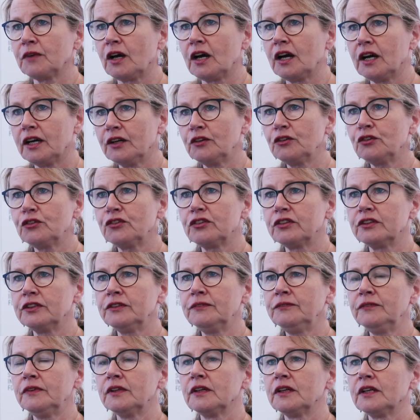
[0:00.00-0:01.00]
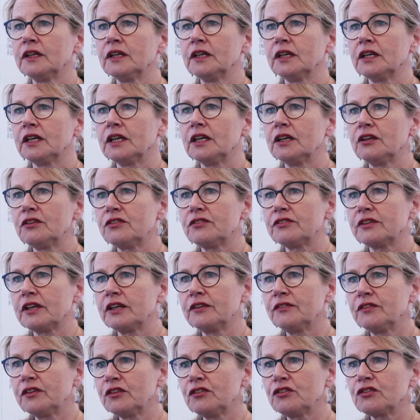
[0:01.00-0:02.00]
hydrogen is
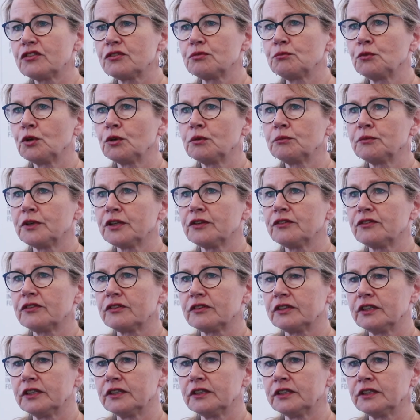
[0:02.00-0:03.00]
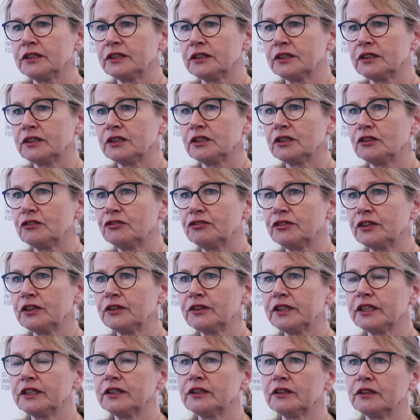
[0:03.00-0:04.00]
at this moment a
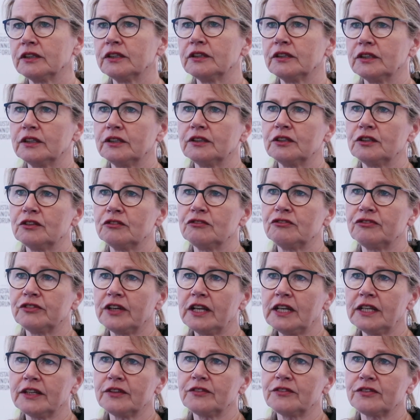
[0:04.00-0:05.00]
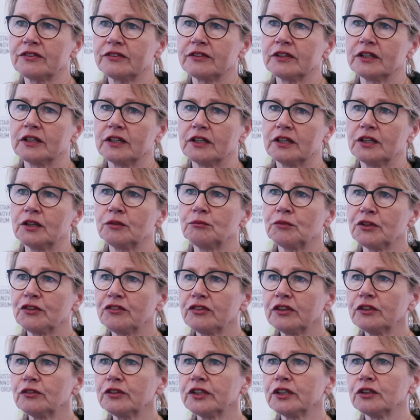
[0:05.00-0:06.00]
very valid
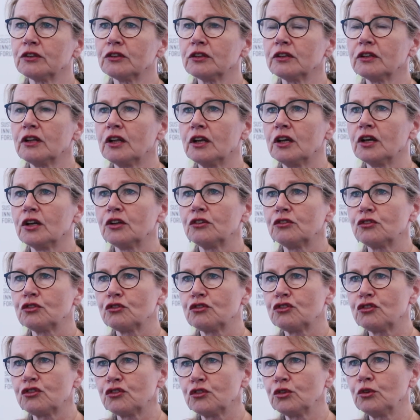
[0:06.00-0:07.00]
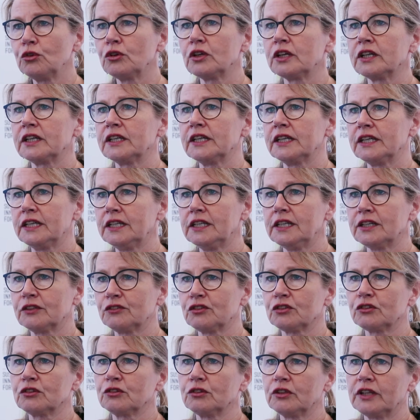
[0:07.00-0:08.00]
material to store
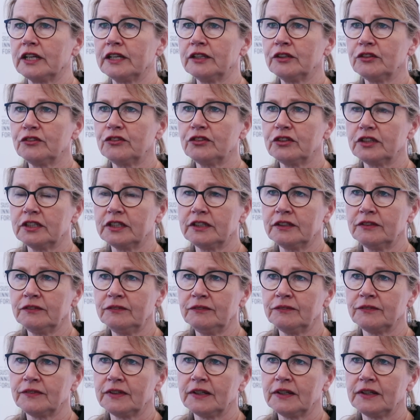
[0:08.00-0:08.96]
electrical energy in.